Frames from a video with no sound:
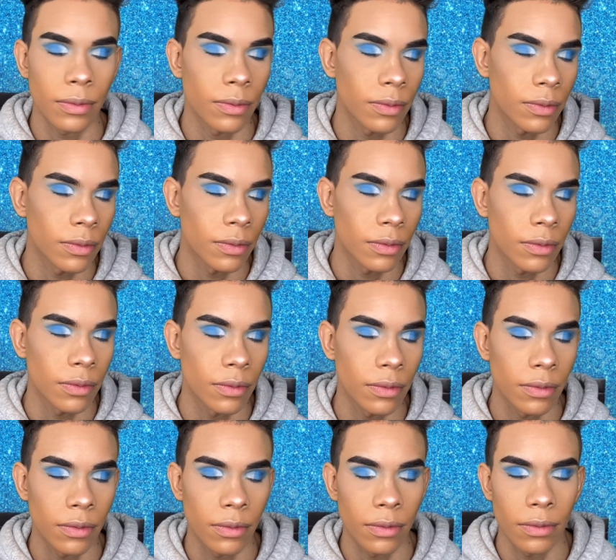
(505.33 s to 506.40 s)

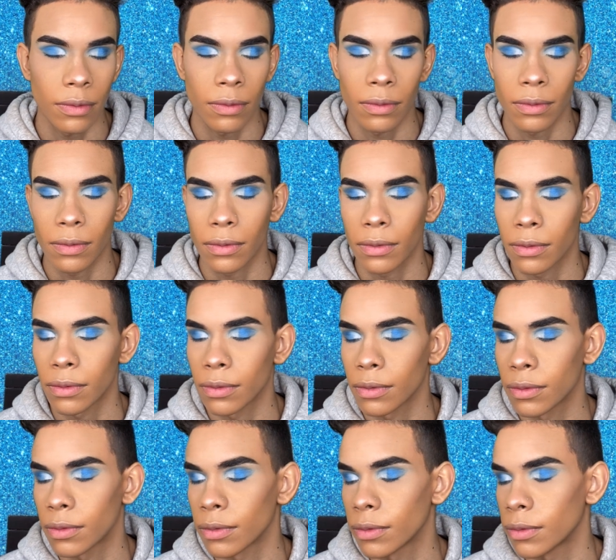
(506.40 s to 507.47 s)

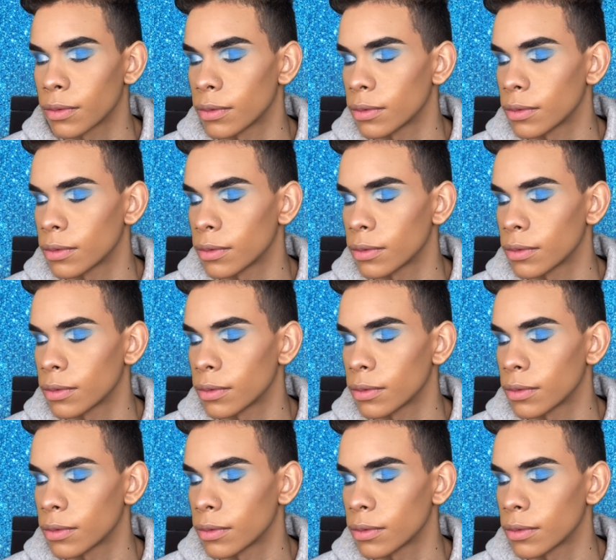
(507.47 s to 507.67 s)
Nobody speaks.